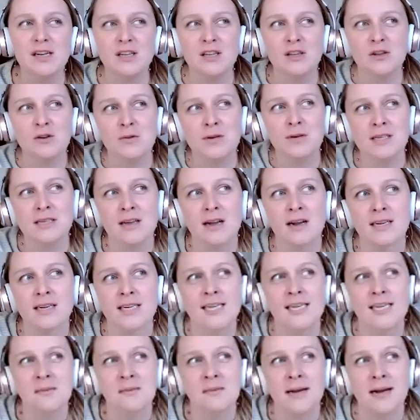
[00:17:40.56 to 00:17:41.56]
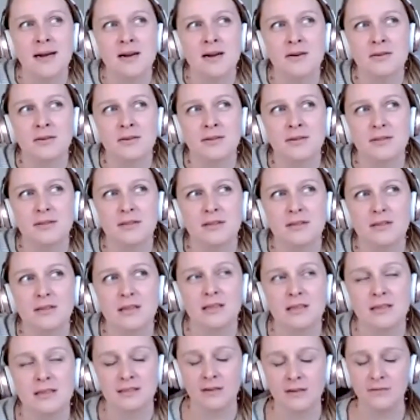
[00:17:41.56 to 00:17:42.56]
you were talking about
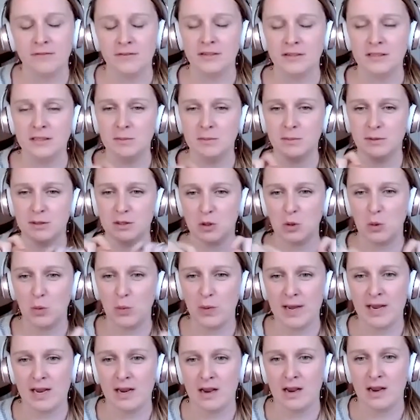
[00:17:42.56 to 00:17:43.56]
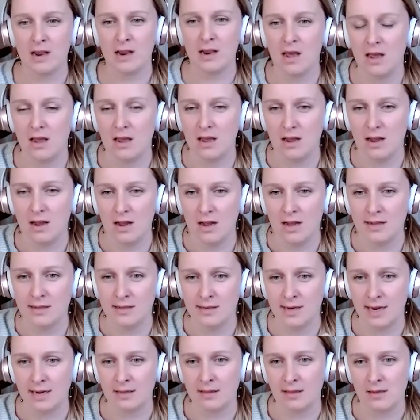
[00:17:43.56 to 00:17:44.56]
the difference between a
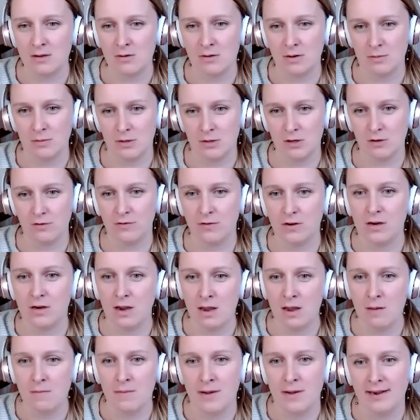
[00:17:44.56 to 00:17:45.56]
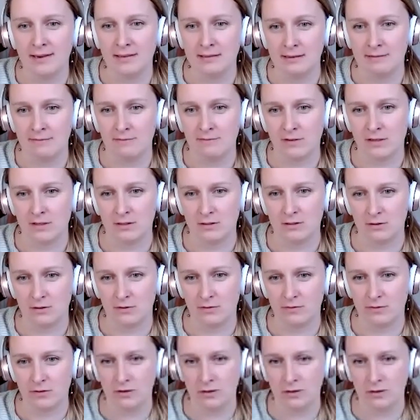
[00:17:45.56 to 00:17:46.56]
deck that you would do for an impact
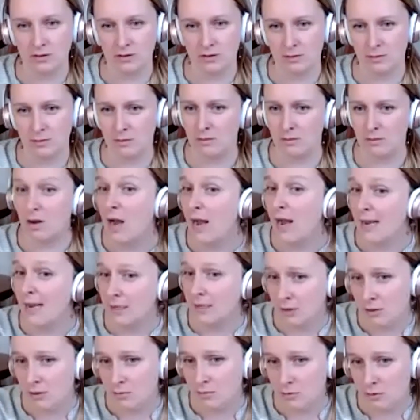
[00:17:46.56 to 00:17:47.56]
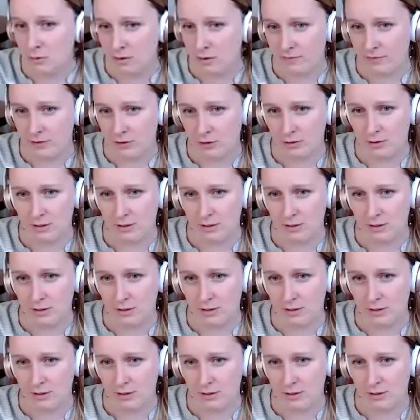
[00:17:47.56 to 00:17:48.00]
investor versus, I assume, more of a